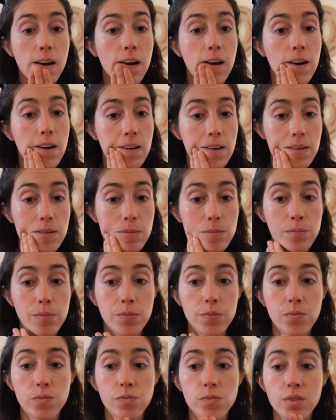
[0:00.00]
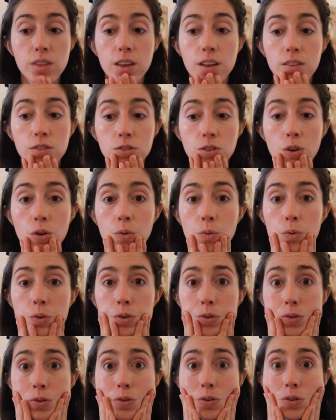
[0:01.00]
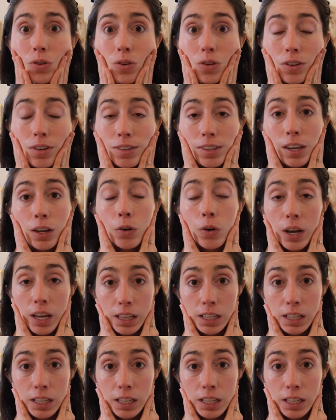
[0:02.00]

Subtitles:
And so he's like, okay,